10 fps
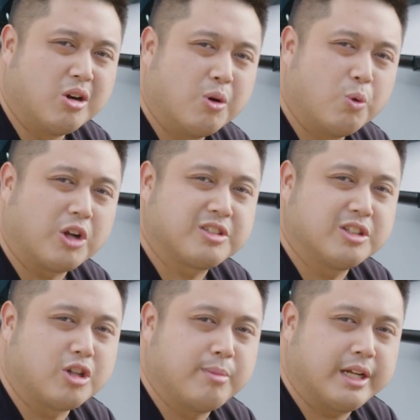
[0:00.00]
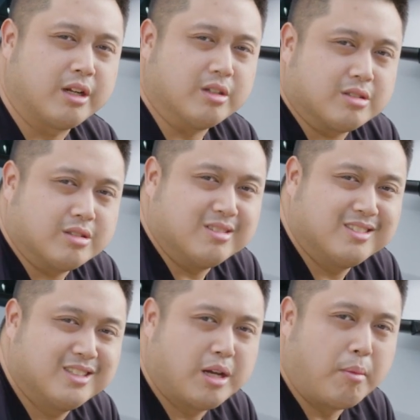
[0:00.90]
rotten tomatoes,
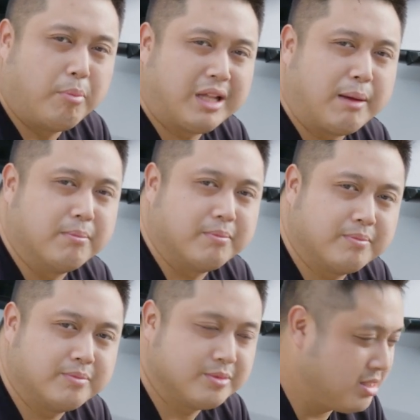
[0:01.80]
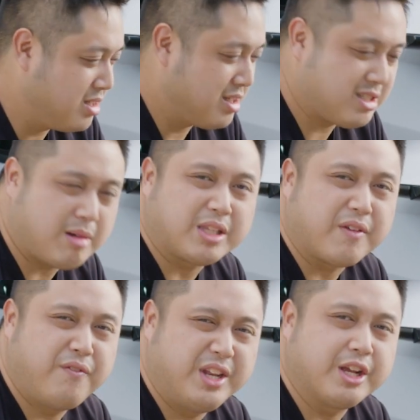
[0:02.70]
plum,
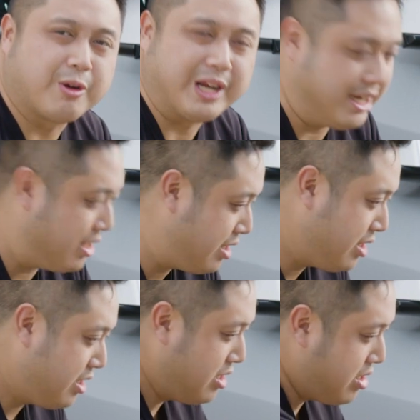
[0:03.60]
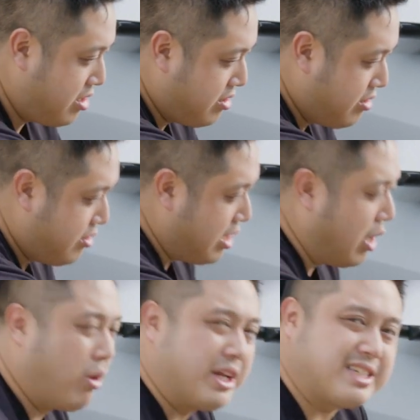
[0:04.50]
something vinegary.
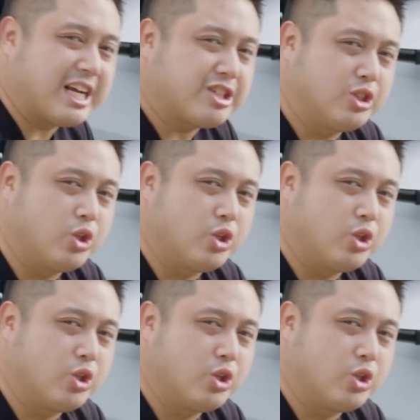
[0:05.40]
And what it's actually